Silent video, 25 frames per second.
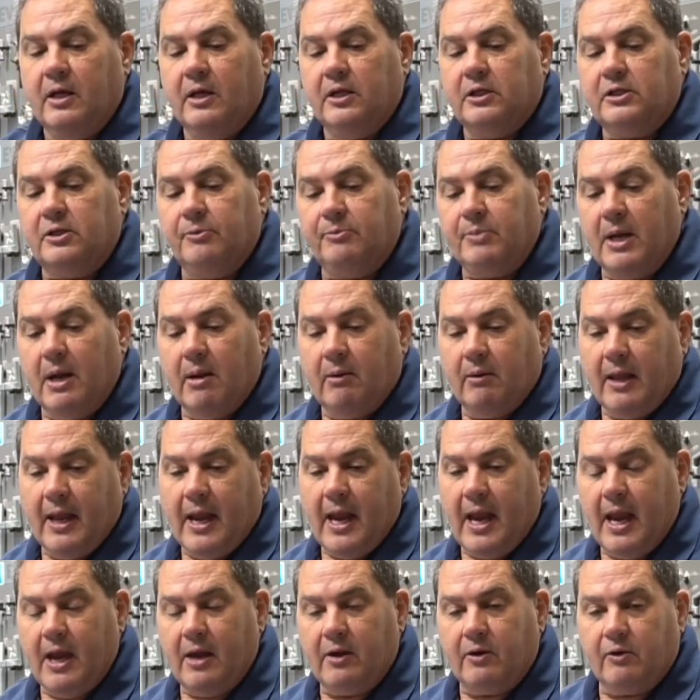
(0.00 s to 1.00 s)
to be able to
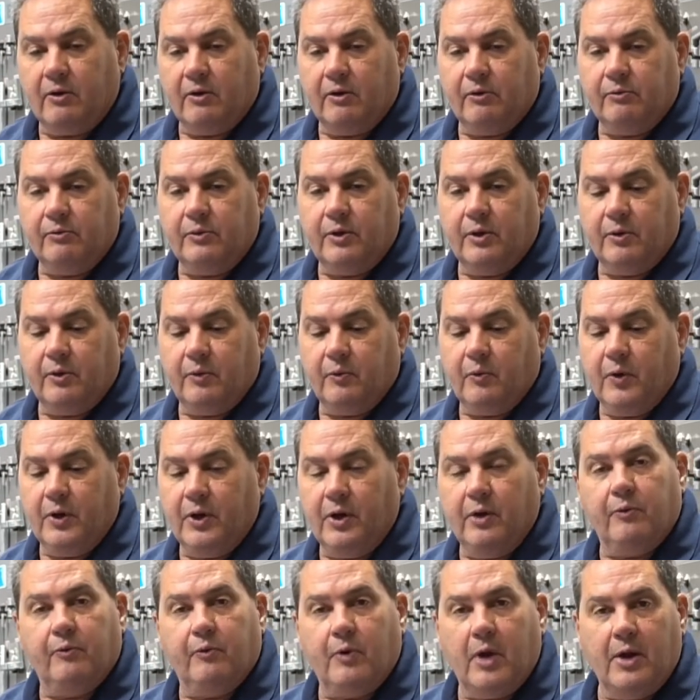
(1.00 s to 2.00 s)
anchor the
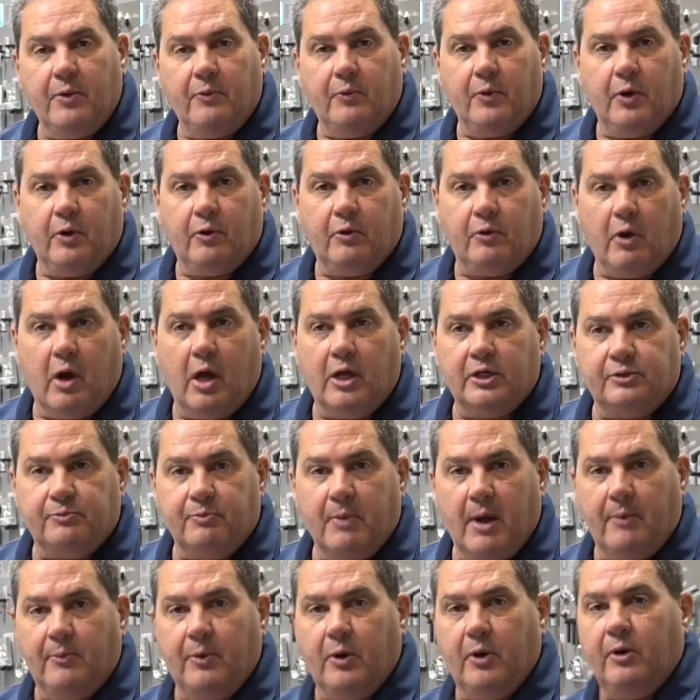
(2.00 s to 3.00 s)
right rear cross
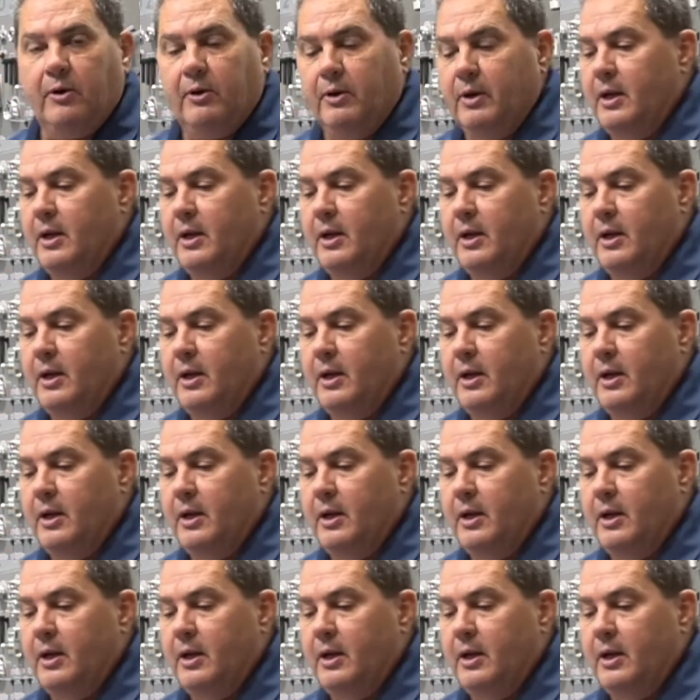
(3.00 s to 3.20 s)
member